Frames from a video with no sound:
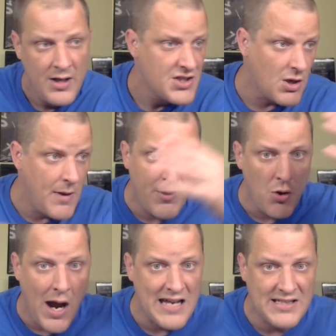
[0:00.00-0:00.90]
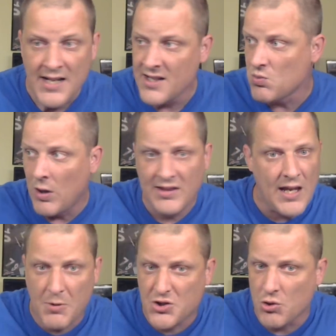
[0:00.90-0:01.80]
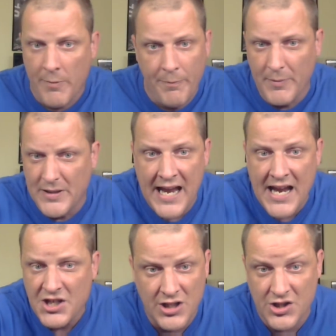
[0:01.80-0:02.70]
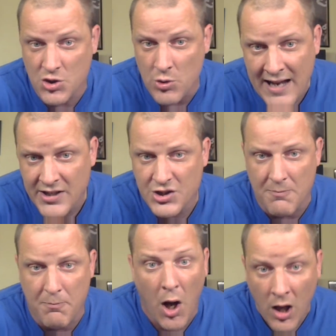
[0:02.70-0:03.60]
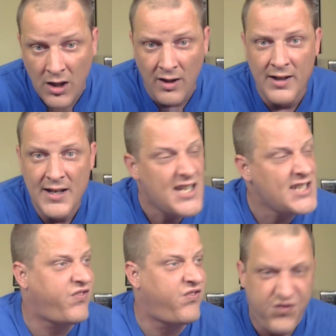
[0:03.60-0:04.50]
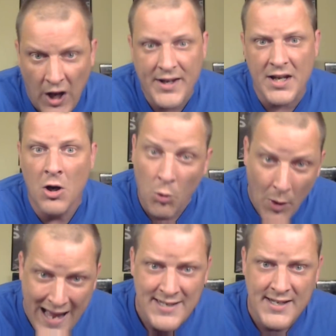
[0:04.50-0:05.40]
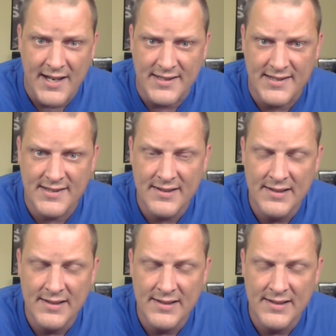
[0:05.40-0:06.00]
So maybe your idea is one thing, but your implementation and strategy, Paul, is fucking horrendous.